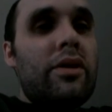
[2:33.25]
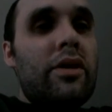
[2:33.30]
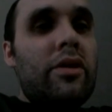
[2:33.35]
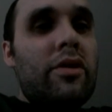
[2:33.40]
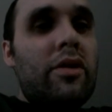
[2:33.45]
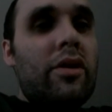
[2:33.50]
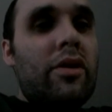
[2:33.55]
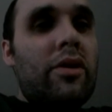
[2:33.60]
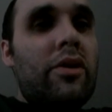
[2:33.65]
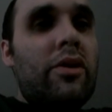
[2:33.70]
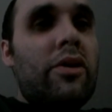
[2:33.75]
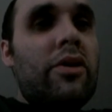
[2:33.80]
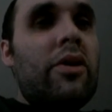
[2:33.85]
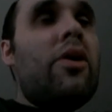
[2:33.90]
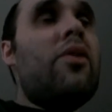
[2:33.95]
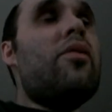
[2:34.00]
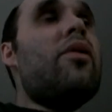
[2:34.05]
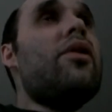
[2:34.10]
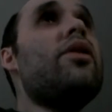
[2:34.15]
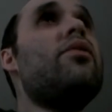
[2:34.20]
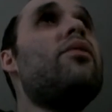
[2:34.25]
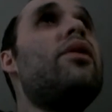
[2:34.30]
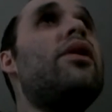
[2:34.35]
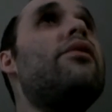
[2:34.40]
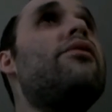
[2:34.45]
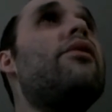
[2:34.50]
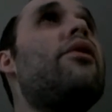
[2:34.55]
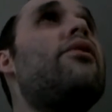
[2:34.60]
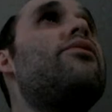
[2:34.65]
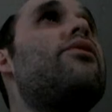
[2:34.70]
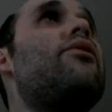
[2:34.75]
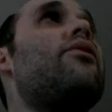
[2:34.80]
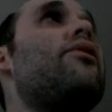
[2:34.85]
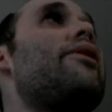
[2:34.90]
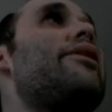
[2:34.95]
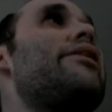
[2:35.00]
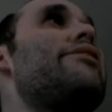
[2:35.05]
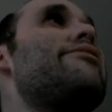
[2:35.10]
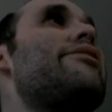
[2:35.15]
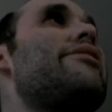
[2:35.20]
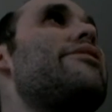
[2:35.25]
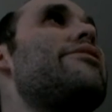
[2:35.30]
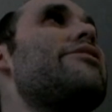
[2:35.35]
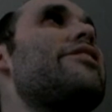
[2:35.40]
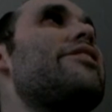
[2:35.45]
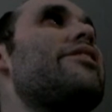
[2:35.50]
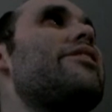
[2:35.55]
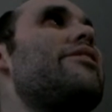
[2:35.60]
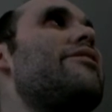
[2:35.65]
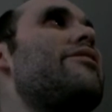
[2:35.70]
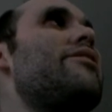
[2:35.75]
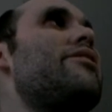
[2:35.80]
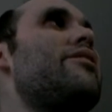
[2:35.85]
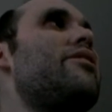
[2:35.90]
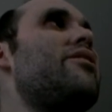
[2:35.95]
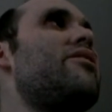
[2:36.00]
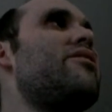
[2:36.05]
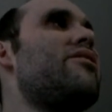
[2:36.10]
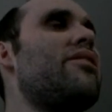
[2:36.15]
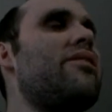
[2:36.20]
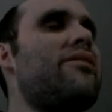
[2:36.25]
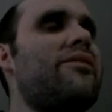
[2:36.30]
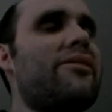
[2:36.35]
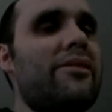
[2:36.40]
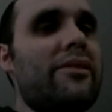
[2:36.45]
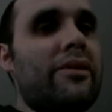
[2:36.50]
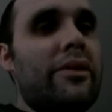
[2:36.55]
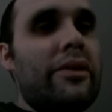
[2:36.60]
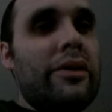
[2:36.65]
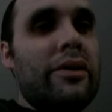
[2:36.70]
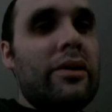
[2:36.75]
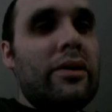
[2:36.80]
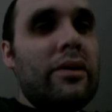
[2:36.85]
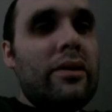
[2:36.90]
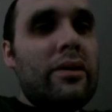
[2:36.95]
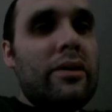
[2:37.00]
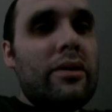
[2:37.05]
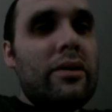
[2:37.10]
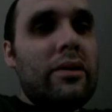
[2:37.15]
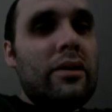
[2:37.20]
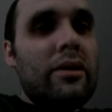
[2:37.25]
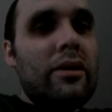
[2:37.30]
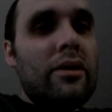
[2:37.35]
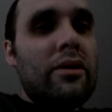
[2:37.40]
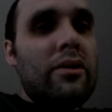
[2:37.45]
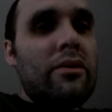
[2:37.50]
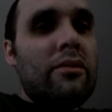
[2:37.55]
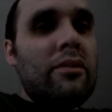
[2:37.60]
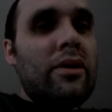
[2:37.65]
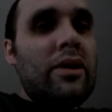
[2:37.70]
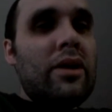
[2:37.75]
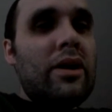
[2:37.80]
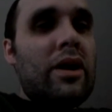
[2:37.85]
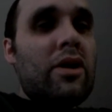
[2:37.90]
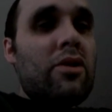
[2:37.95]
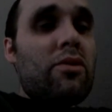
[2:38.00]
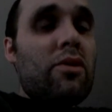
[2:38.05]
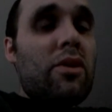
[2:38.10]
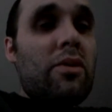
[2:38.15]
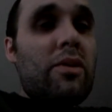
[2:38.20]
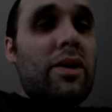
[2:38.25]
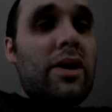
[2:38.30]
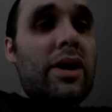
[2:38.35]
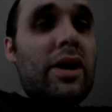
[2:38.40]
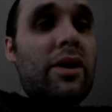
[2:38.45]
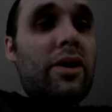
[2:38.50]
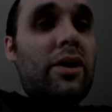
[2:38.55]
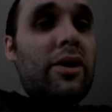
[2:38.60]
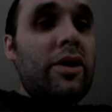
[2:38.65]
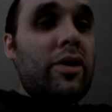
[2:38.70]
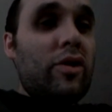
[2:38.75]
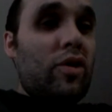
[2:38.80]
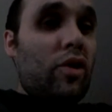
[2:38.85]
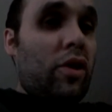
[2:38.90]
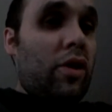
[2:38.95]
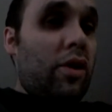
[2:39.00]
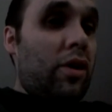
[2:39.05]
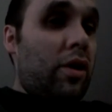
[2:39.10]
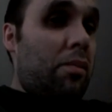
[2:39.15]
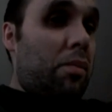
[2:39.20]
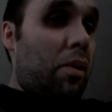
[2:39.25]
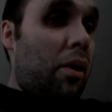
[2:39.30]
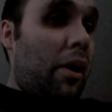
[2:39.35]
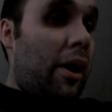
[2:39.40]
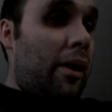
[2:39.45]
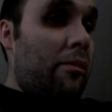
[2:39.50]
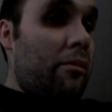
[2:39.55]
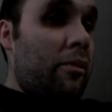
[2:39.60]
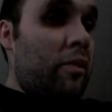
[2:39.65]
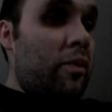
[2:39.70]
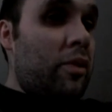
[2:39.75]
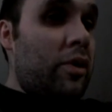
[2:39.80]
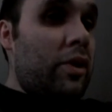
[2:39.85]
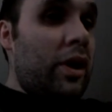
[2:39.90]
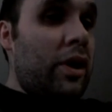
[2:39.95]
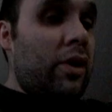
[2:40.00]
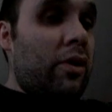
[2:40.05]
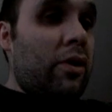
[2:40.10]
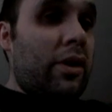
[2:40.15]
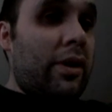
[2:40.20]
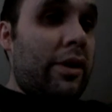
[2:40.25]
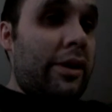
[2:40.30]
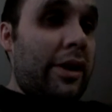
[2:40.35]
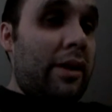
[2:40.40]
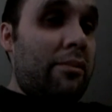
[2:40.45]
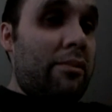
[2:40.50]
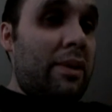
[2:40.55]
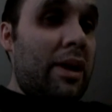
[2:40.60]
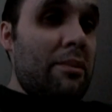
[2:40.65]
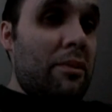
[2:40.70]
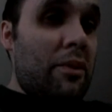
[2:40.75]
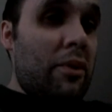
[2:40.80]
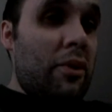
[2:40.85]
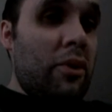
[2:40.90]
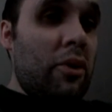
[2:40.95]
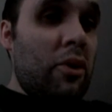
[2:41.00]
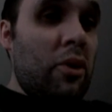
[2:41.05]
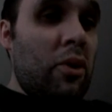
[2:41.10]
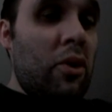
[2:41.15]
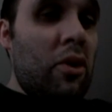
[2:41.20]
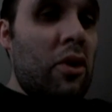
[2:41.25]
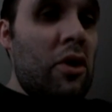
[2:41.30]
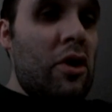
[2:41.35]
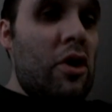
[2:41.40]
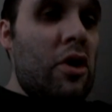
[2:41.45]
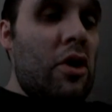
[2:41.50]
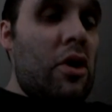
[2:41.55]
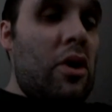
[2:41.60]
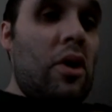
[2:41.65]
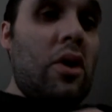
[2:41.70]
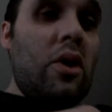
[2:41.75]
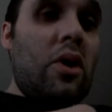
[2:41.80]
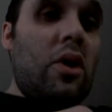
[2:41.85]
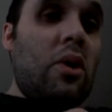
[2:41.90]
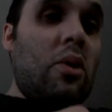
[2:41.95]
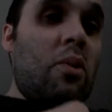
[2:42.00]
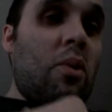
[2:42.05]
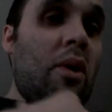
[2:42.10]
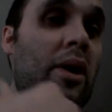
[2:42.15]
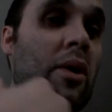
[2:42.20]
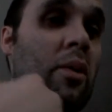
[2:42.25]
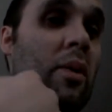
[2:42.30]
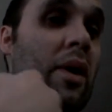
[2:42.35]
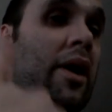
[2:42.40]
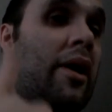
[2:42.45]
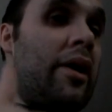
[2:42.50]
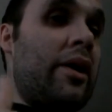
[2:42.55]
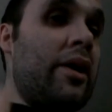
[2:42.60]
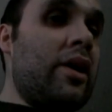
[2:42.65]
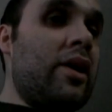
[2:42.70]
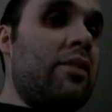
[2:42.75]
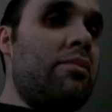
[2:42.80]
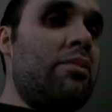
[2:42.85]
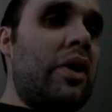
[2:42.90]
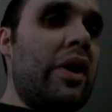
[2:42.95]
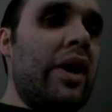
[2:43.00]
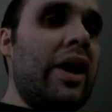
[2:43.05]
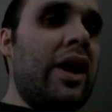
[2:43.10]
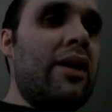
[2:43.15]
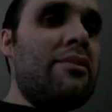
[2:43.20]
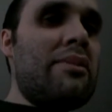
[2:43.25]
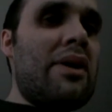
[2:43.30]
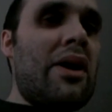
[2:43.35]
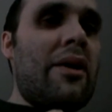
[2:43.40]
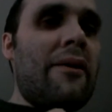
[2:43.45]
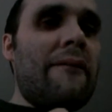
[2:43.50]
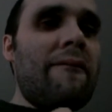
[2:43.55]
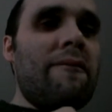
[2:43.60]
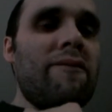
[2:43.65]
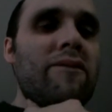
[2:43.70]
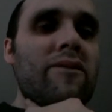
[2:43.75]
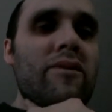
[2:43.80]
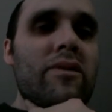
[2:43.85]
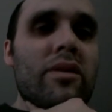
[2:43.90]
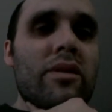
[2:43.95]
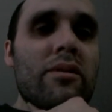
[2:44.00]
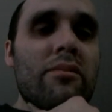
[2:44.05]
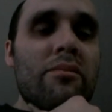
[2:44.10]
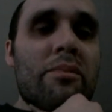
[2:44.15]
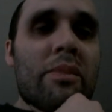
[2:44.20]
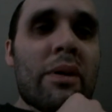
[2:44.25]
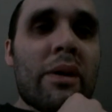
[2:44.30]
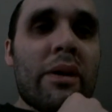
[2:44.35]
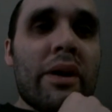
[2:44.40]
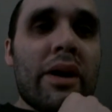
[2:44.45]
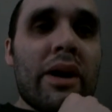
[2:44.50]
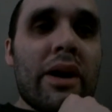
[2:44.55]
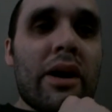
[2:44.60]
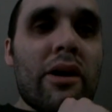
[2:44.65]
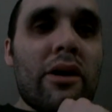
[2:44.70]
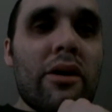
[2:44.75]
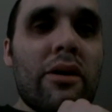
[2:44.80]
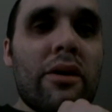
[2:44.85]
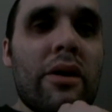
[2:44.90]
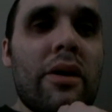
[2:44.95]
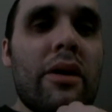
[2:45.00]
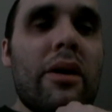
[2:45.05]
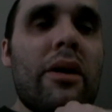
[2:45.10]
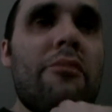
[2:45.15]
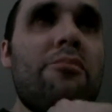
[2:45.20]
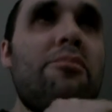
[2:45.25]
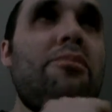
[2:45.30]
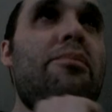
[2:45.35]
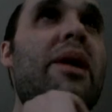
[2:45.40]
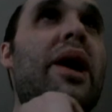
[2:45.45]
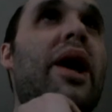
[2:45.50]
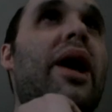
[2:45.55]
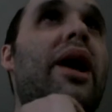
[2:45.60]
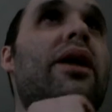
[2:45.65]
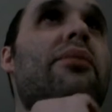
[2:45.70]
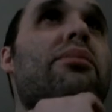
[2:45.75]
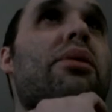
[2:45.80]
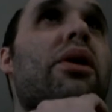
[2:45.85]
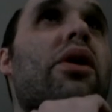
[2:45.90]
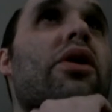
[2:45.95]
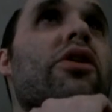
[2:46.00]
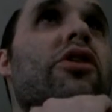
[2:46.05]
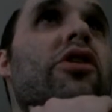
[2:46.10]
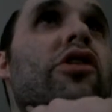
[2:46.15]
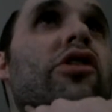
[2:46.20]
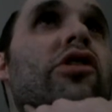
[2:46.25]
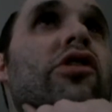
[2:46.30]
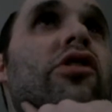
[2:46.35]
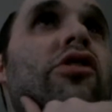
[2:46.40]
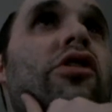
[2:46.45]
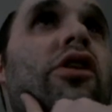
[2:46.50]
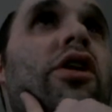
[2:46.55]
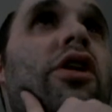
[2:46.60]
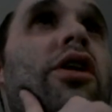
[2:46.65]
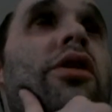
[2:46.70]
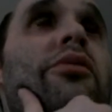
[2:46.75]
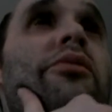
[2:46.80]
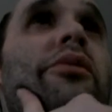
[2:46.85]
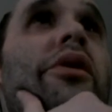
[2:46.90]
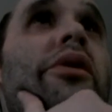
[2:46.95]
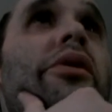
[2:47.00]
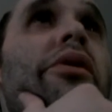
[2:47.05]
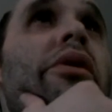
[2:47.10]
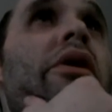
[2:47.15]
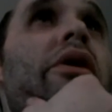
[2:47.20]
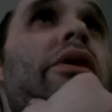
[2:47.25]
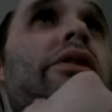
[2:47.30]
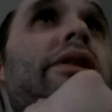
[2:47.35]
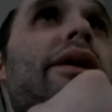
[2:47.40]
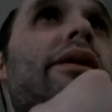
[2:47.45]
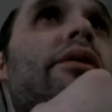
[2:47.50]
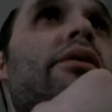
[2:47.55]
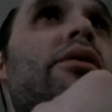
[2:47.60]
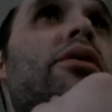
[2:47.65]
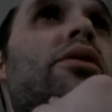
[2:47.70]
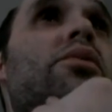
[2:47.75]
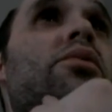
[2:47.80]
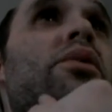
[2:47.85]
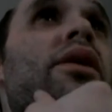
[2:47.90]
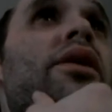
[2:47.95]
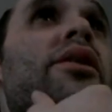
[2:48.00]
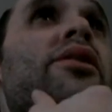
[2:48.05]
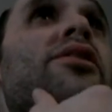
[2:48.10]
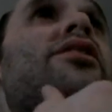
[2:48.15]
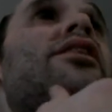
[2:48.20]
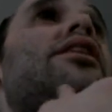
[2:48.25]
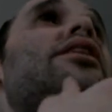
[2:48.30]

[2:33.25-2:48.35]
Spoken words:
still don't know what they want to vote for as far as that goes, to tell the truth. And then that's where we get all these sort of little problems. And these are the same people who run around and complain about how bad the politicians are, and well, they're the ones